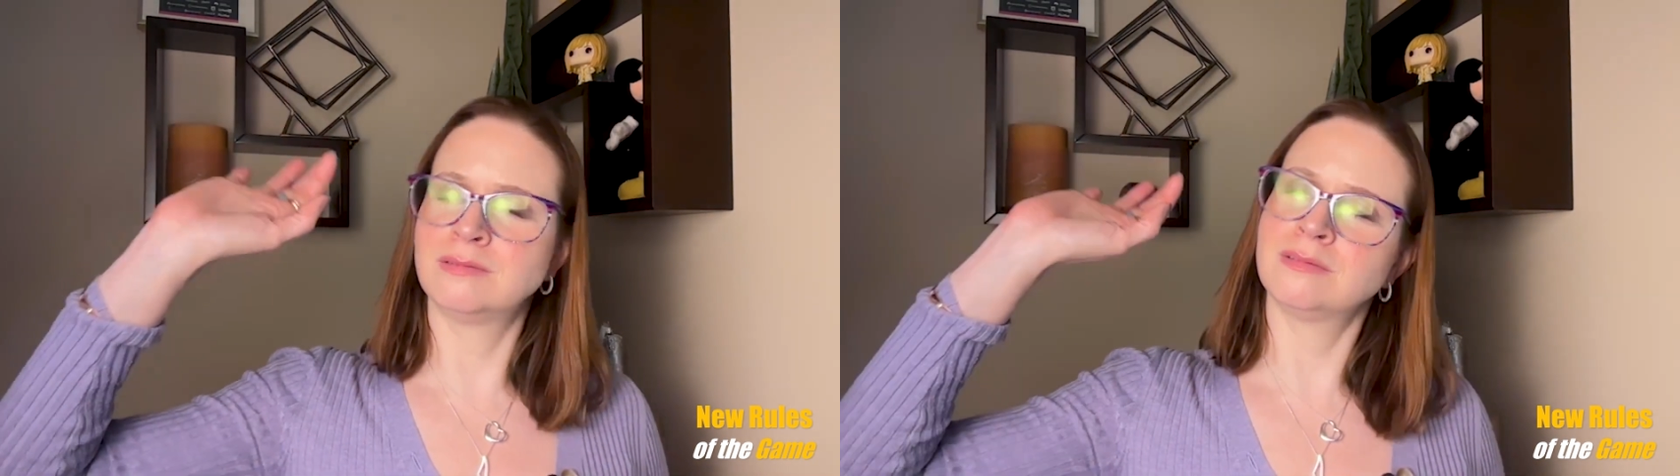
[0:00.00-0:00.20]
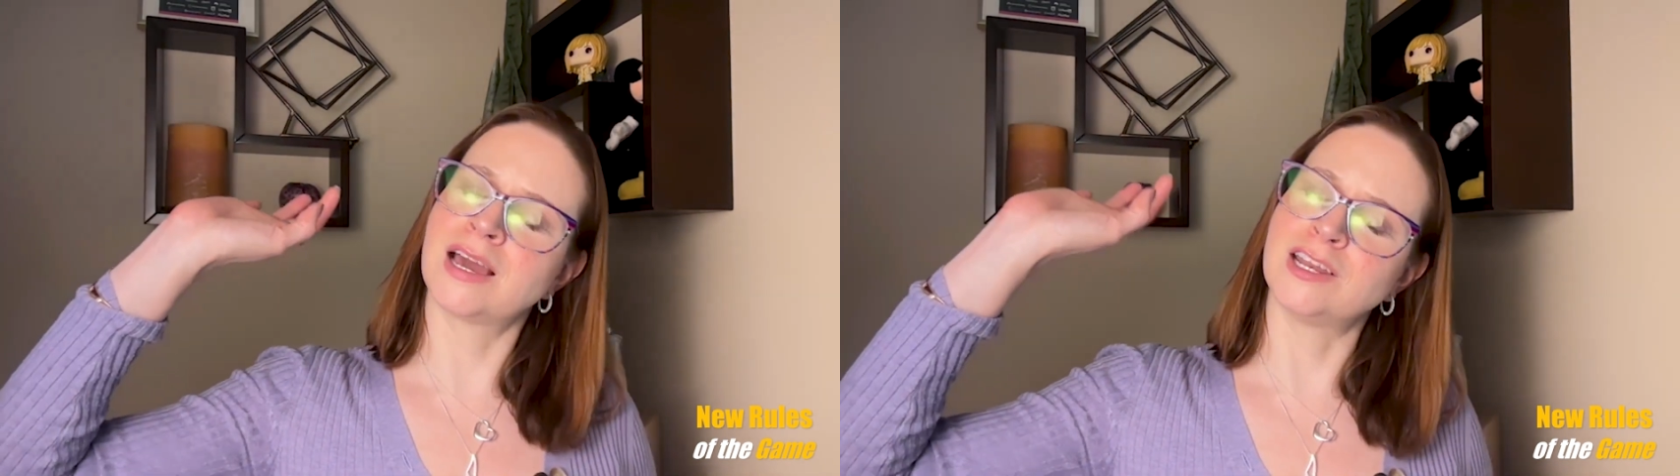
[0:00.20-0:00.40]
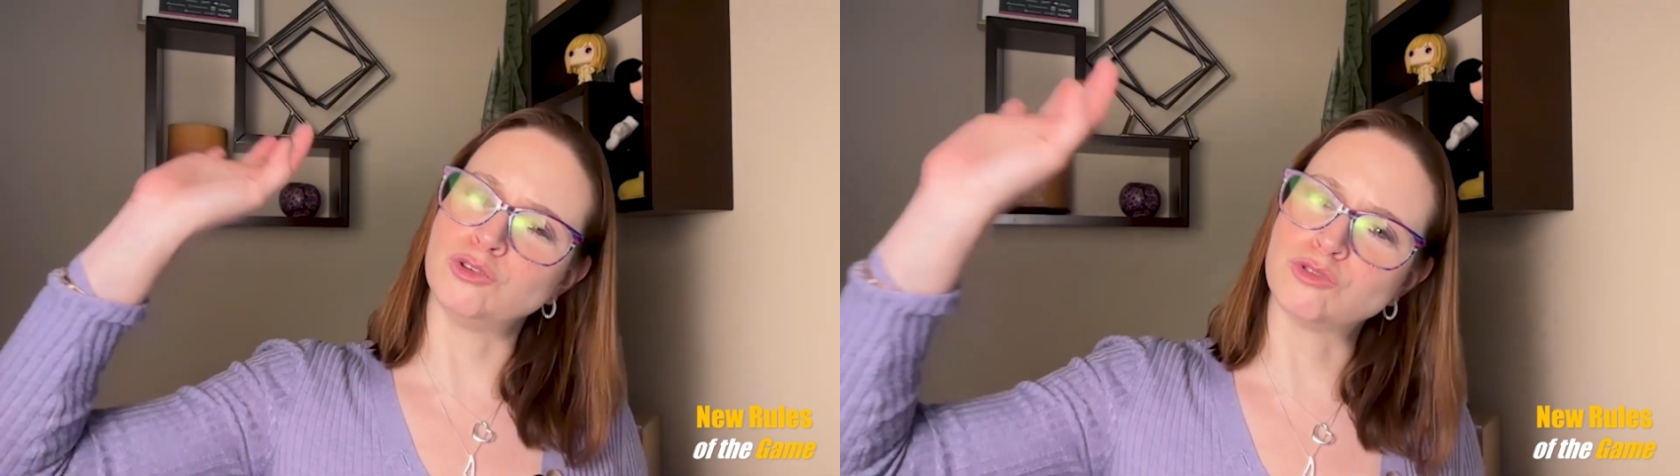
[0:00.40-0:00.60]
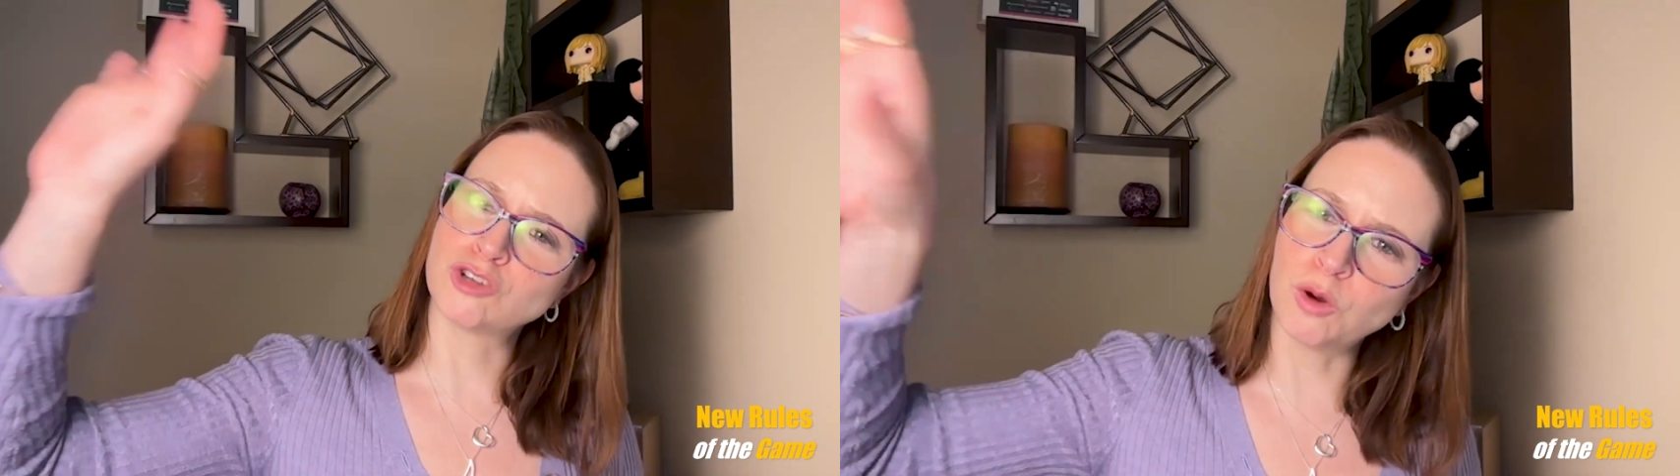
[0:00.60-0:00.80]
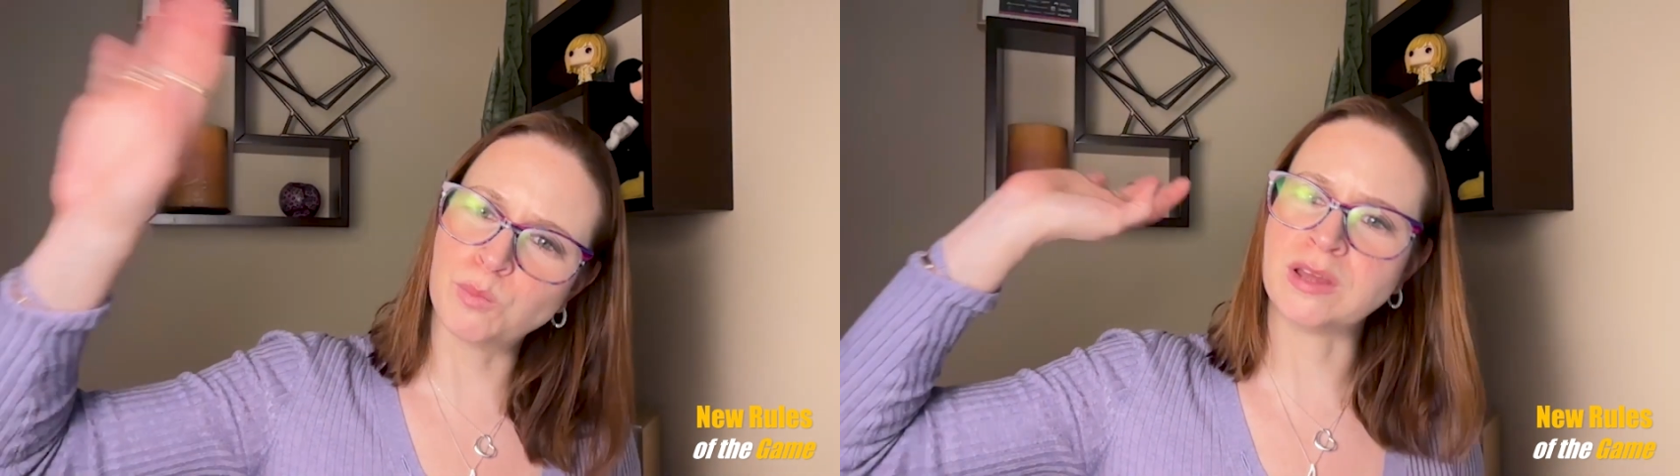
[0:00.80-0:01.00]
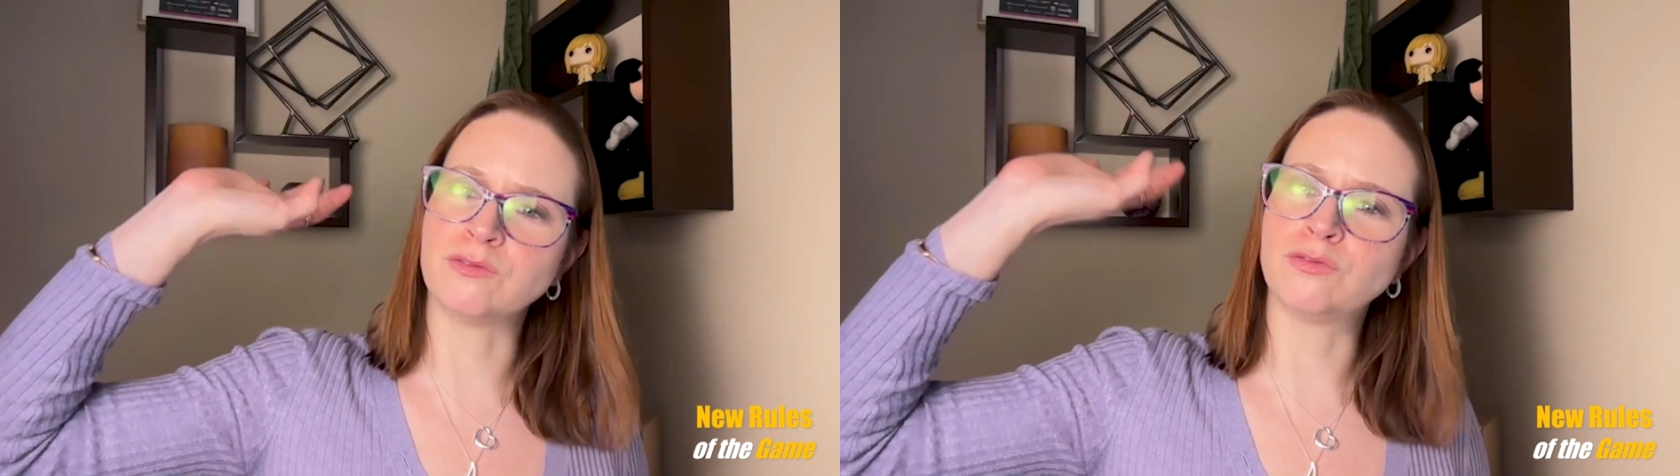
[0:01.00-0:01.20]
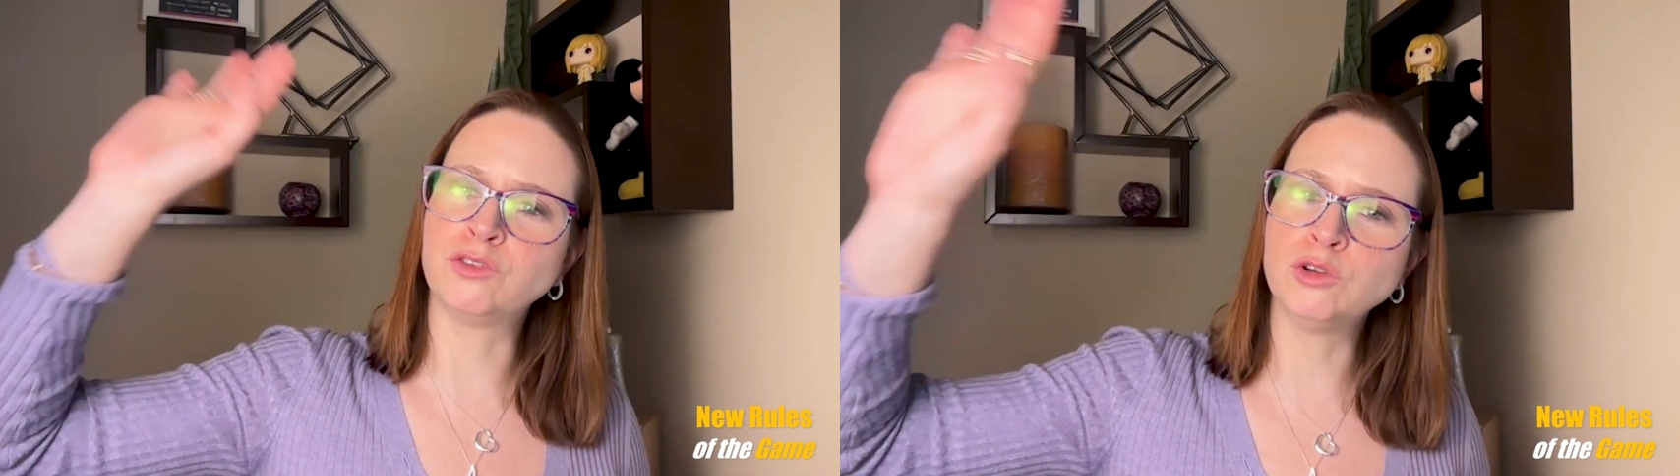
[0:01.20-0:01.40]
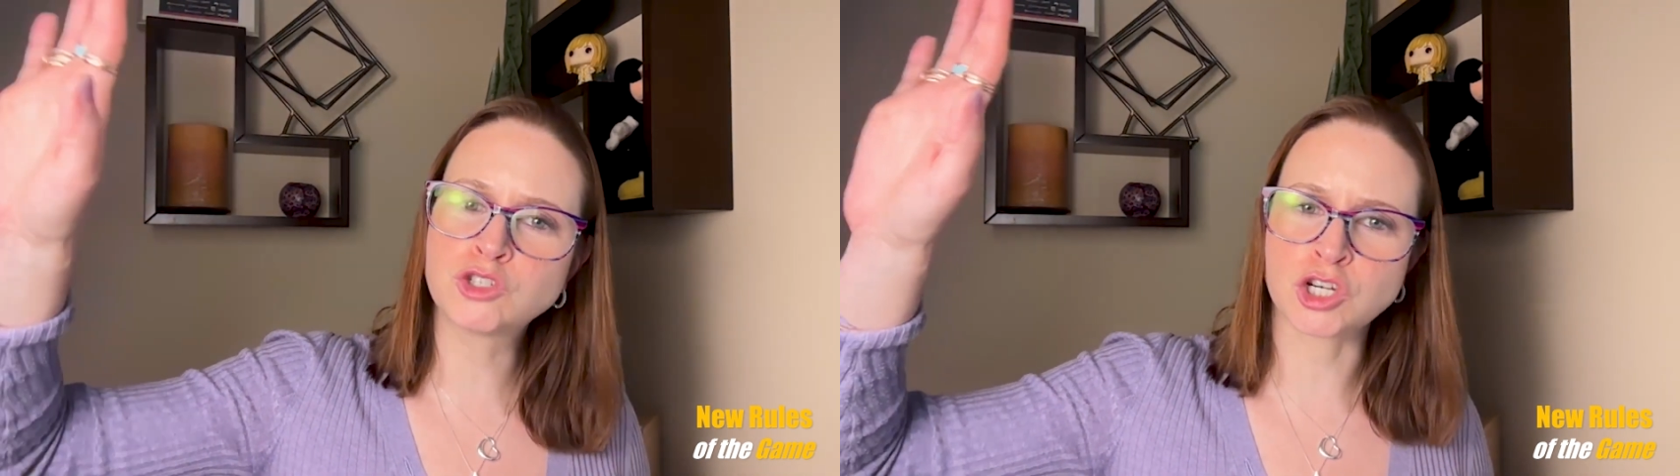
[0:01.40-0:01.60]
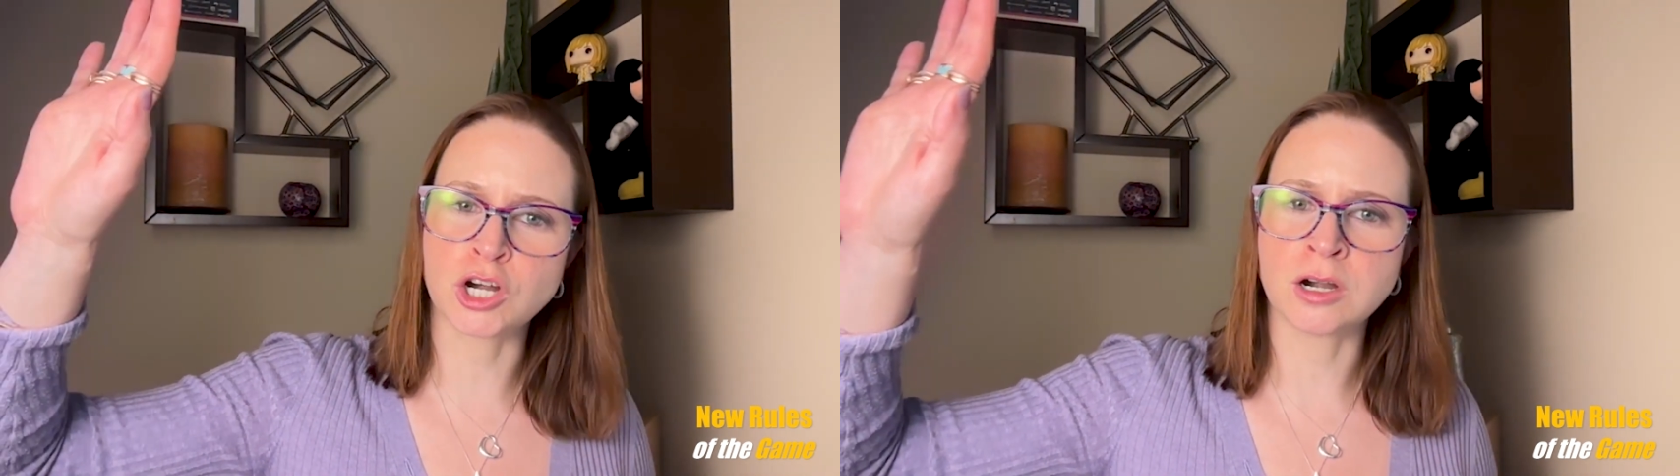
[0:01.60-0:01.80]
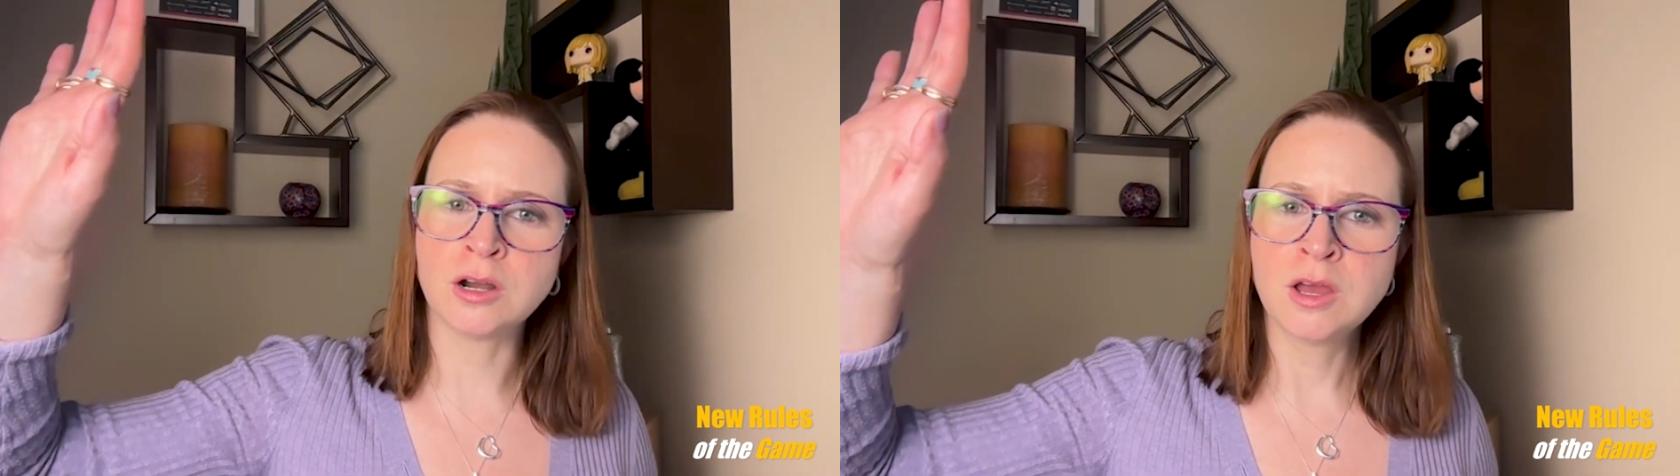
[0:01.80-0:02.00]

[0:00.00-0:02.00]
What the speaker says: kind of utopian future,